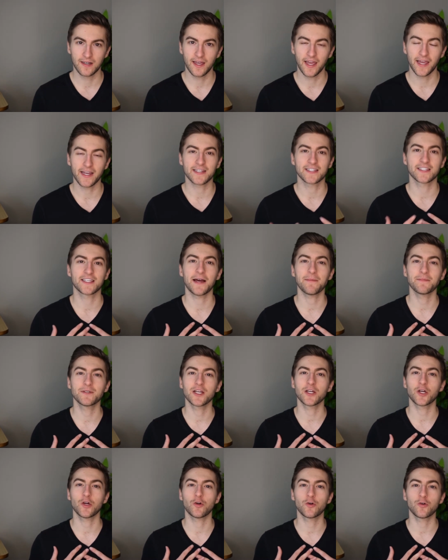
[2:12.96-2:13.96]

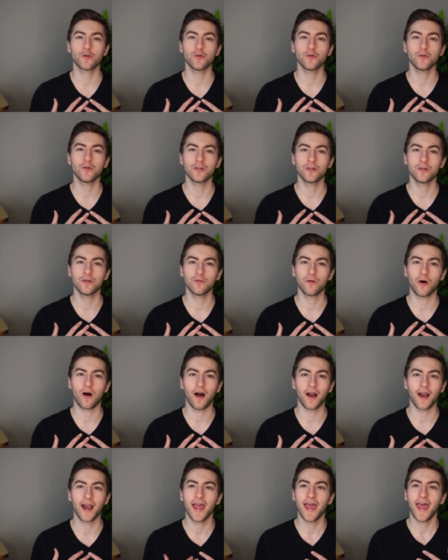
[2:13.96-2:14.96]
accepting who you
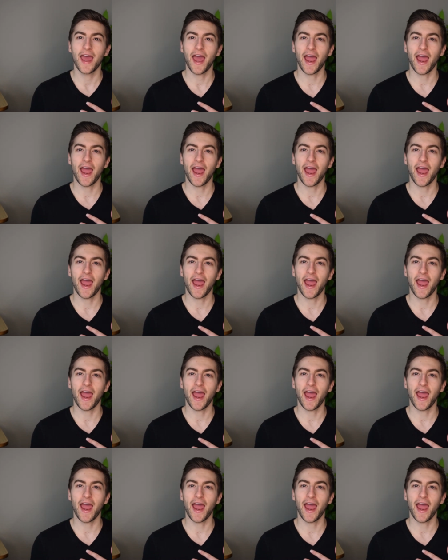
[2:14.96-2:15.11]
are,